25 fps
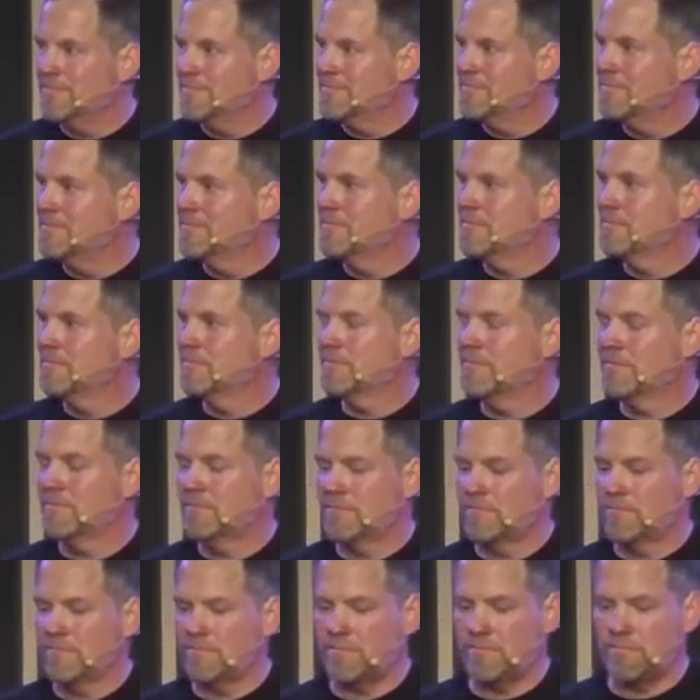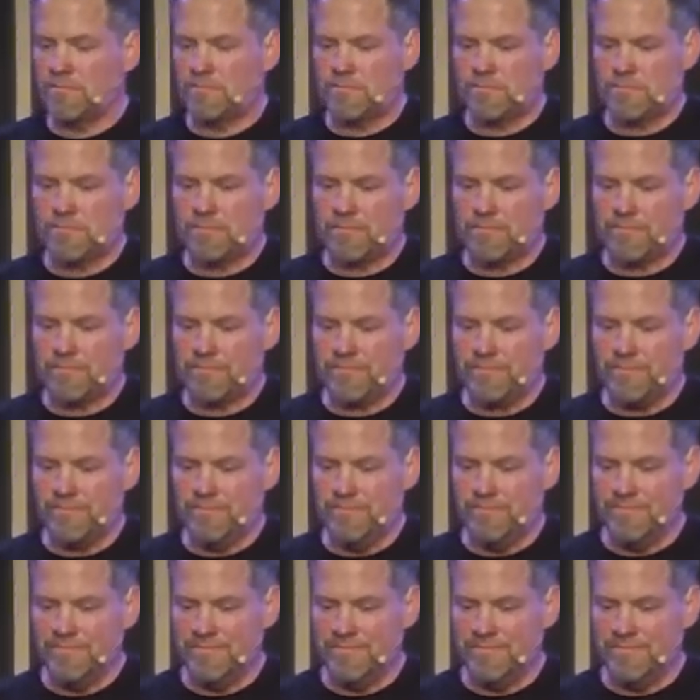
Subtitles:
Nothing is said.